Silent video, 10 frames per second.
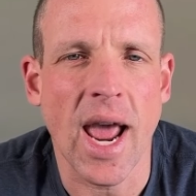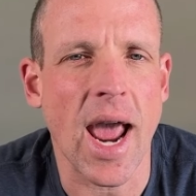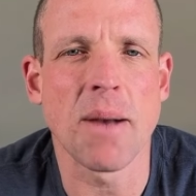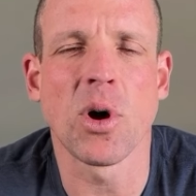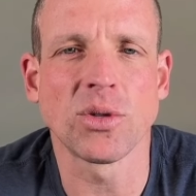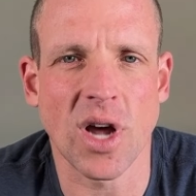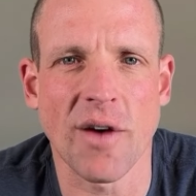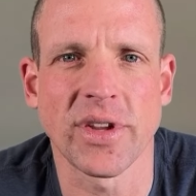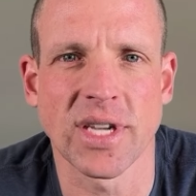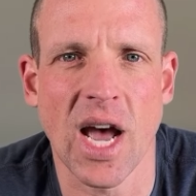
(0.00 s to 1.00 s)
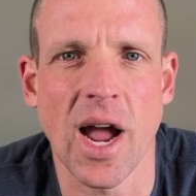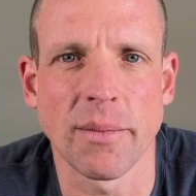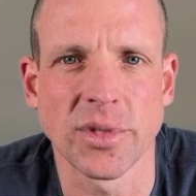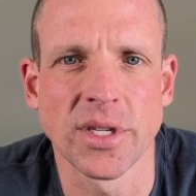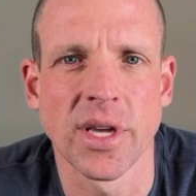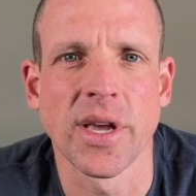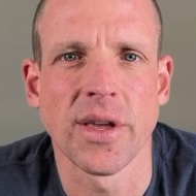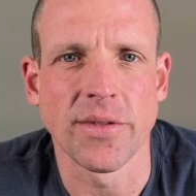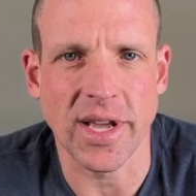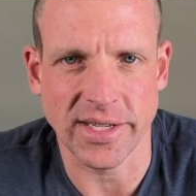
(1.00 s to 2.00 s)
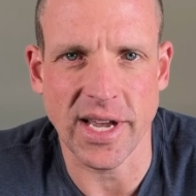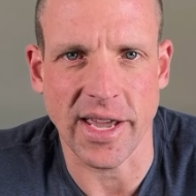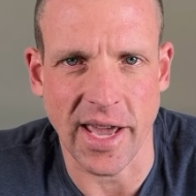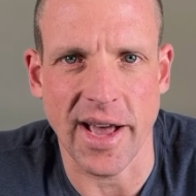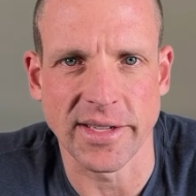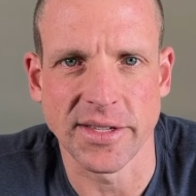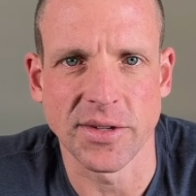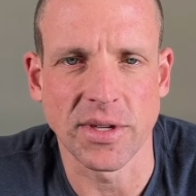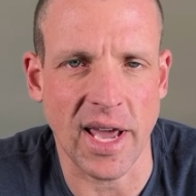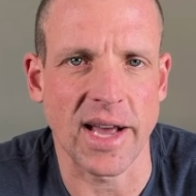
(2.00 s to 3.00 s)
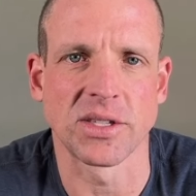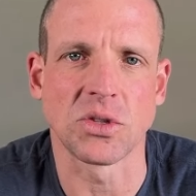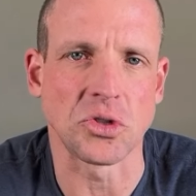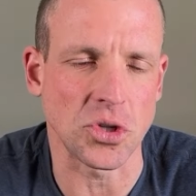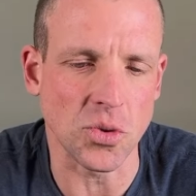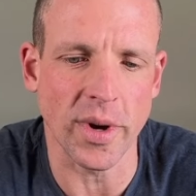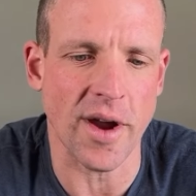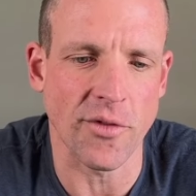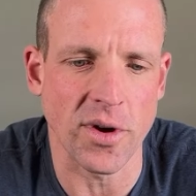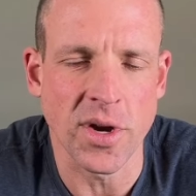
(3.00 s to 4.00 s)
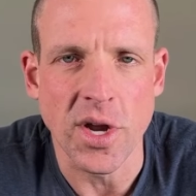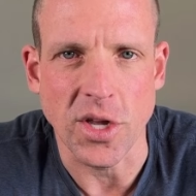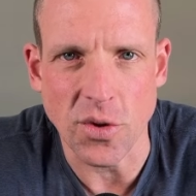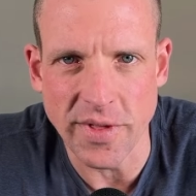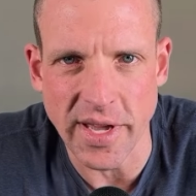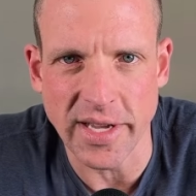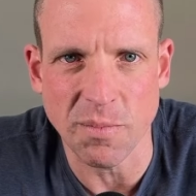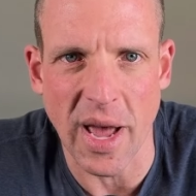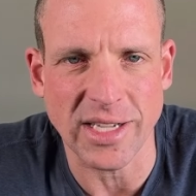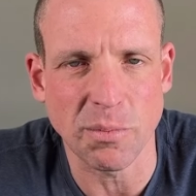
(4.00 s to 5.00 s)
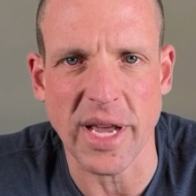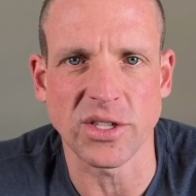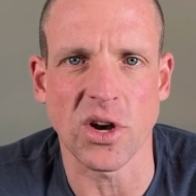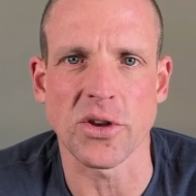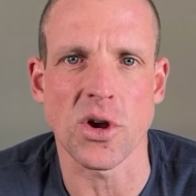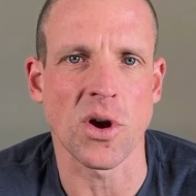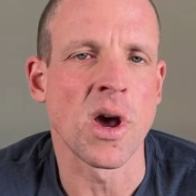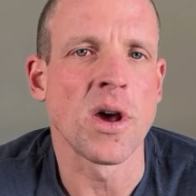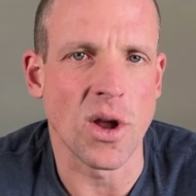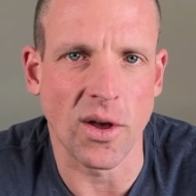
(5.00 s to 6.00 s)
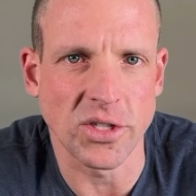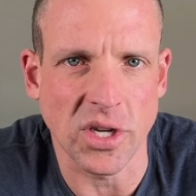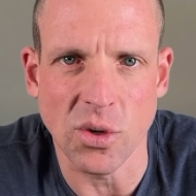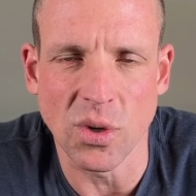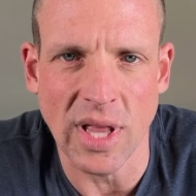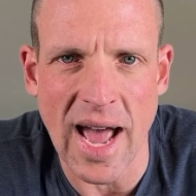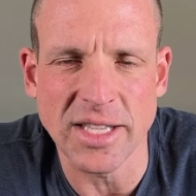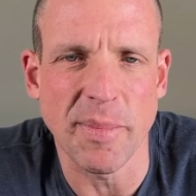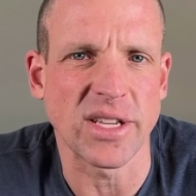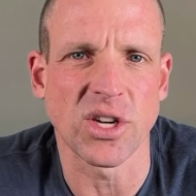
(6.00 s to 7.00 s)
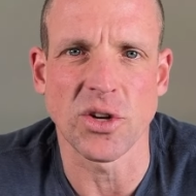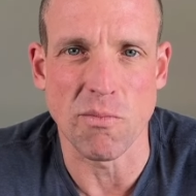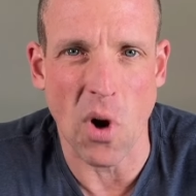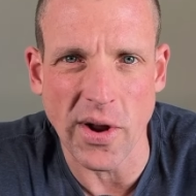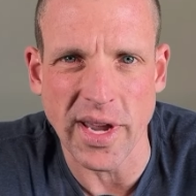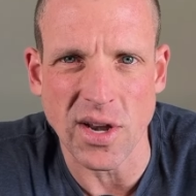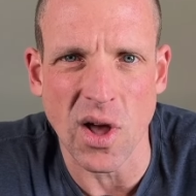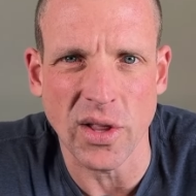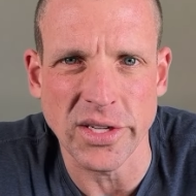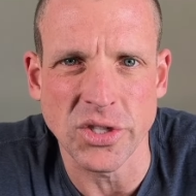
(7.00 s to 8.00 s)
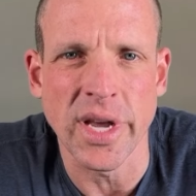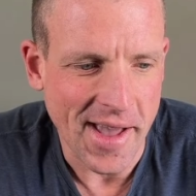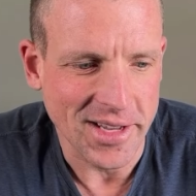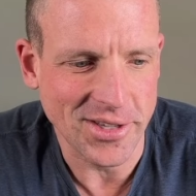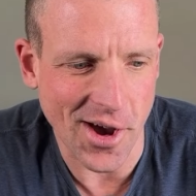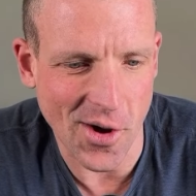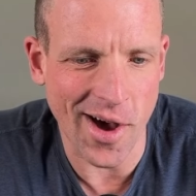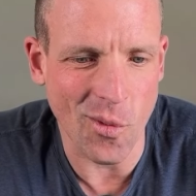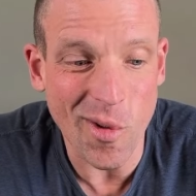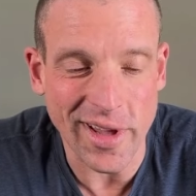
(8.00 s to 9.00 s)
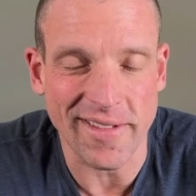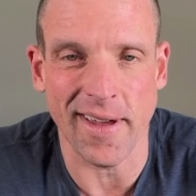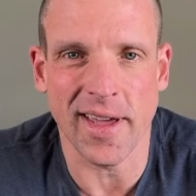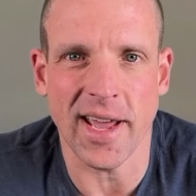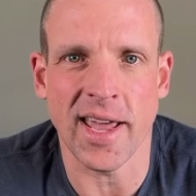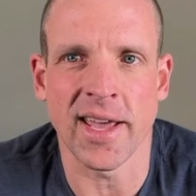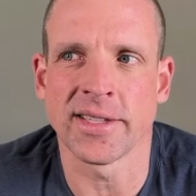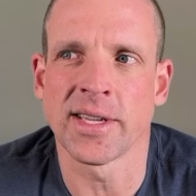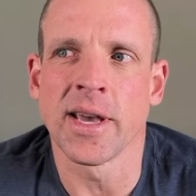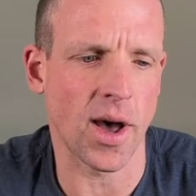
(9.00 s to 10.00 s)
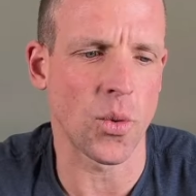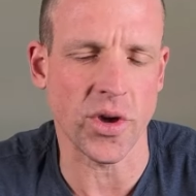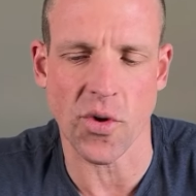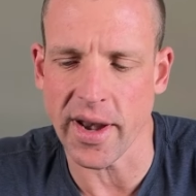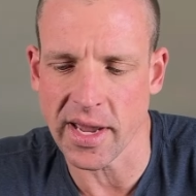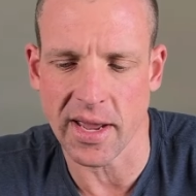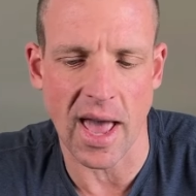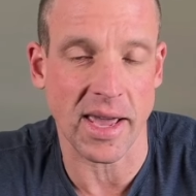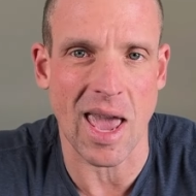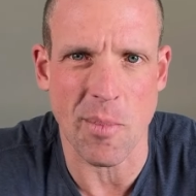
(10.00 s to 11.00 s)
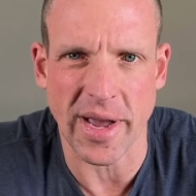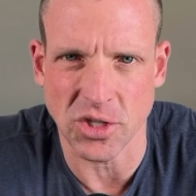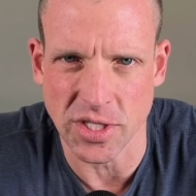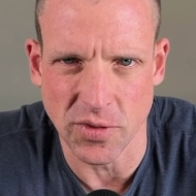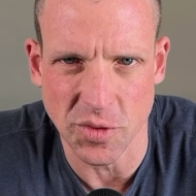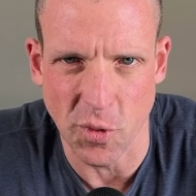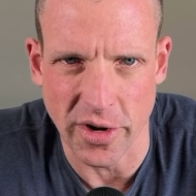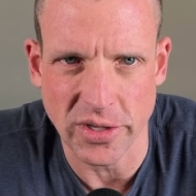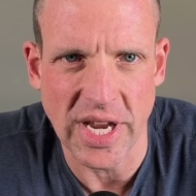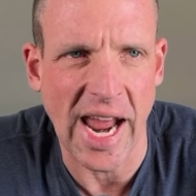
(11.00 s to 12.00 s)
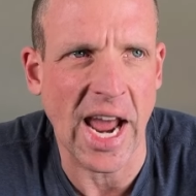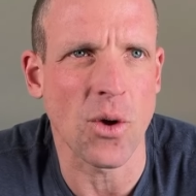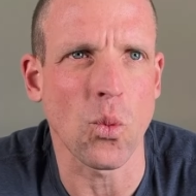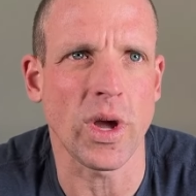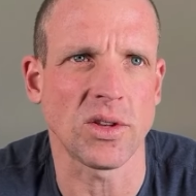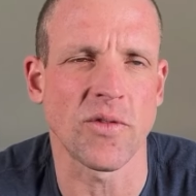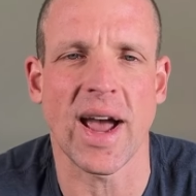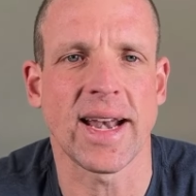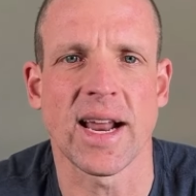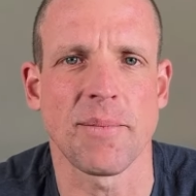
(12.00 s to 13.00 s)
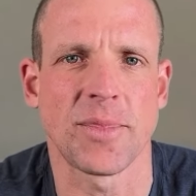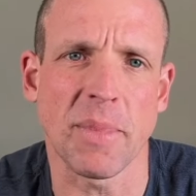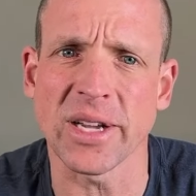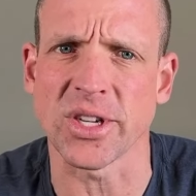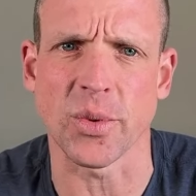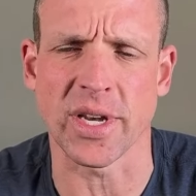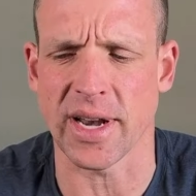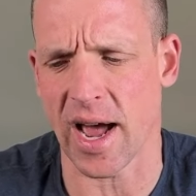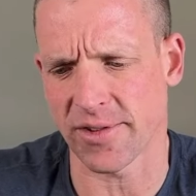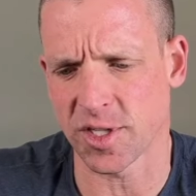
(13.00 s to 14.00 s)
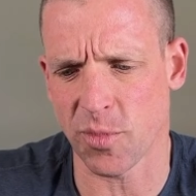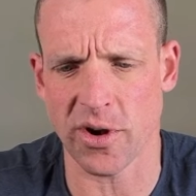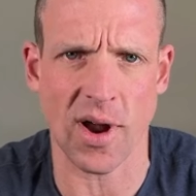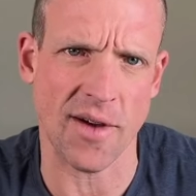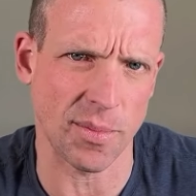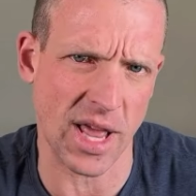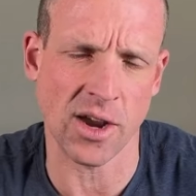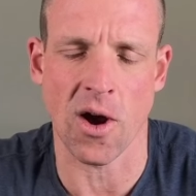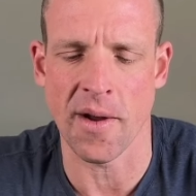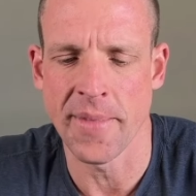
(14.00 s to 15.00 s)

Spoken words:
And most oftentimes, they say yes. Yes, do whatever you think is best based on your knowledge of Google Ads, based on your market knowledge. So what we did is we created a campaign just for sprinters, and we divided up the budget. We did half to sprinter, half to black car.